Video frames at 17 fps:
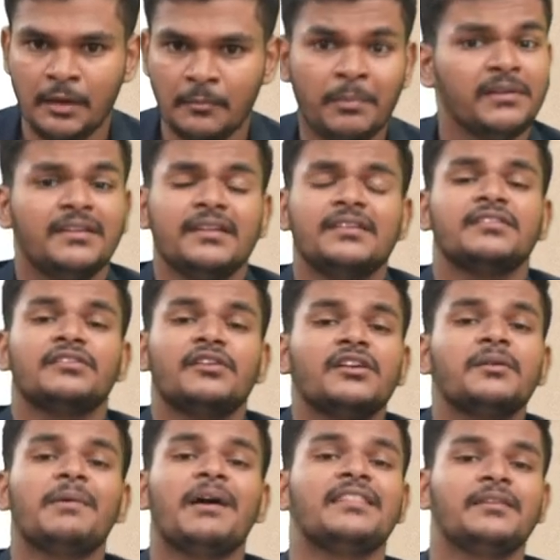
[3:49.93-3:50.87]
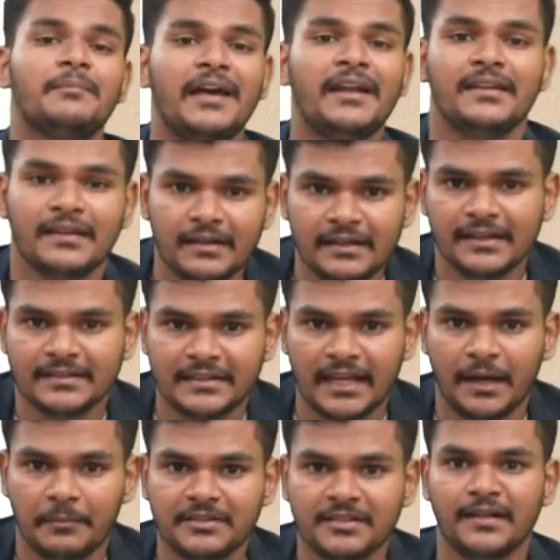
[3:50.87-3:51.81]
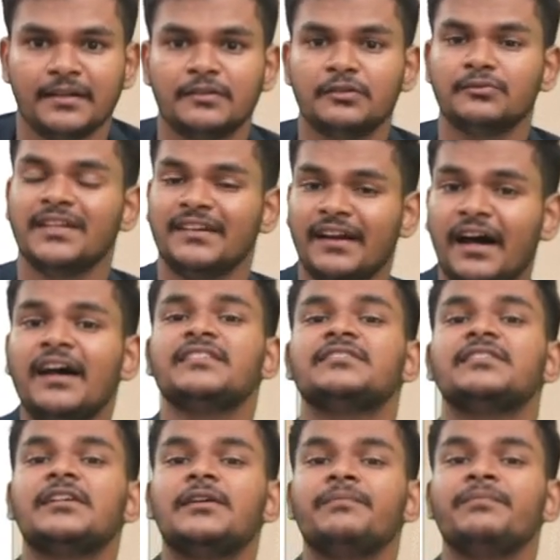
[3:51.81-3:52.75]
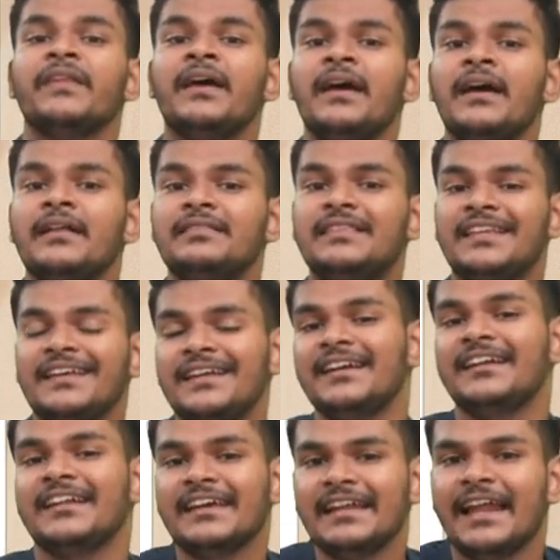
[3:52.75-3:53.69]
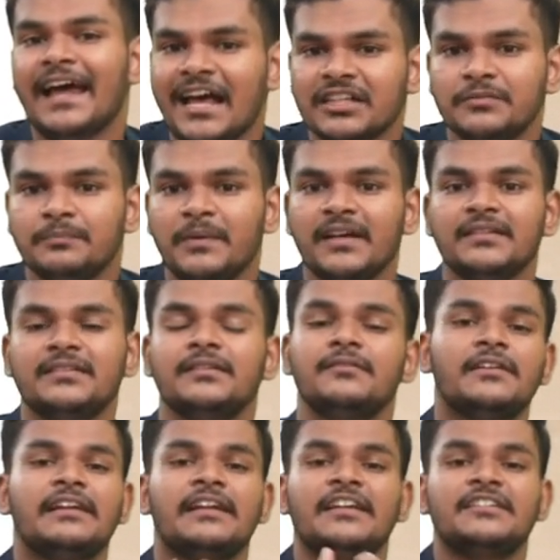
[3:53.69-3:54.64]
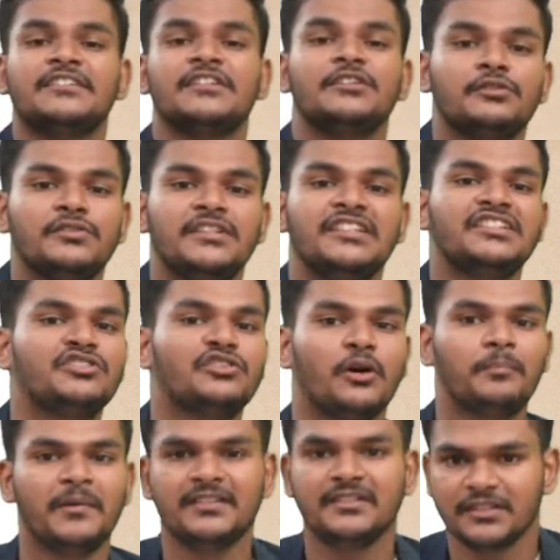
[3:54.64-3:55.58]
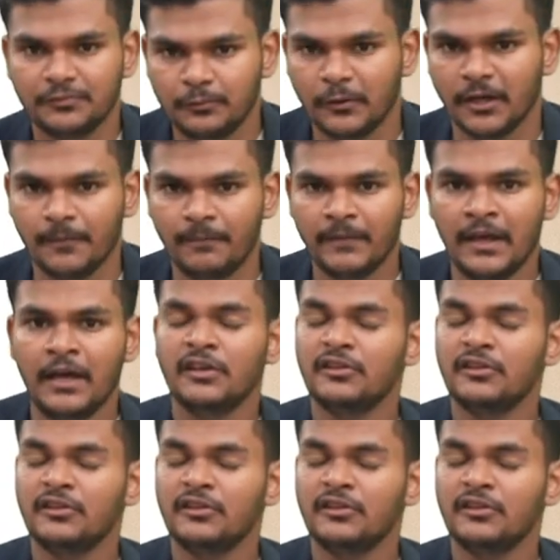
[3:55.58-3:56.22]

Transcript: But this is not a mathematical exam, isn't it? So there are some theoretical aspects in relation to these topics as well.